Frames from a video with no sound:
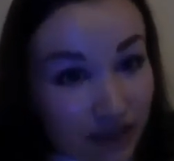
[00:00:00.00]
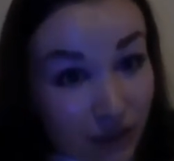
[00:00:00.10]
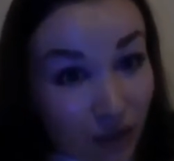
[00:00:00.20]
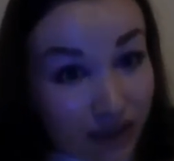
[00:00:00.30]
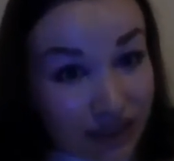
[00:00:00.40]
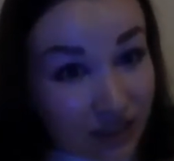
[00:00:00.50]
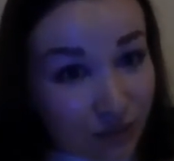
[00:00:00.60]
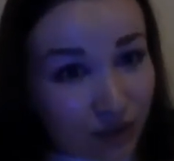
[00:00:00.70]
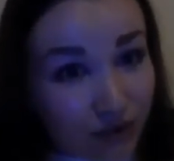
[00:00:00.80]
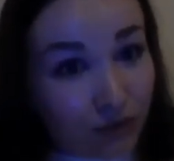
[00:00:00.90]
who are
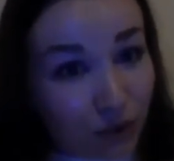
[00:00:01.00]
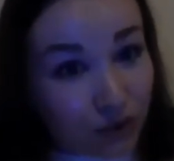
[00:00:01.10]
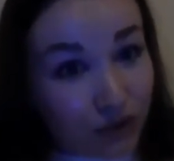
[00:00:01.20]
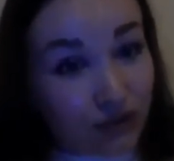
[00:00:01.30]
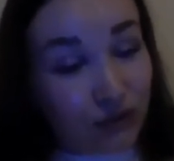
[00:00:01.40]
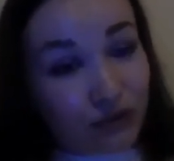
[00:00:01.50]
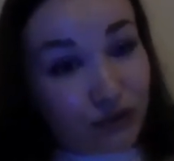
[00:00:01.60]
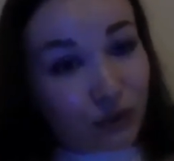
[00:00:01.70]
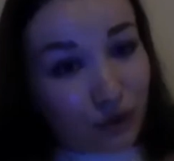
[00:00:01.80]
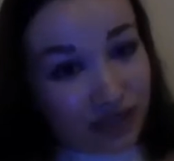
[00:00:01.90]
desperate for good students,
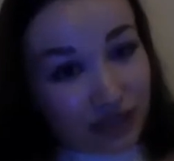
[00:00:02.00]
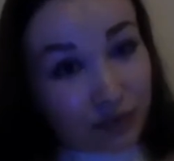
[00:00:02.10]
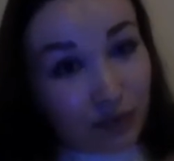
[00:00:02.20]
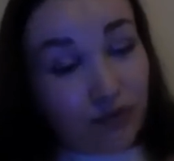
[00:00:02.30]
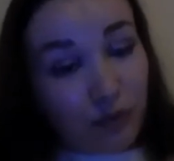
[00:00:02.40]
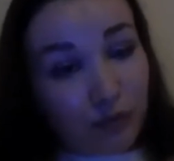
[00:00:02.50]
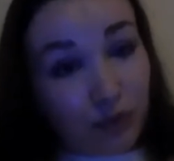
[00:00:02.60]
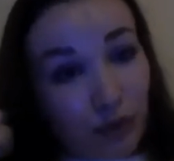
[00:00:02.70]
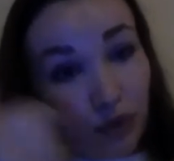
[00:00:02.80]
who are desperate for people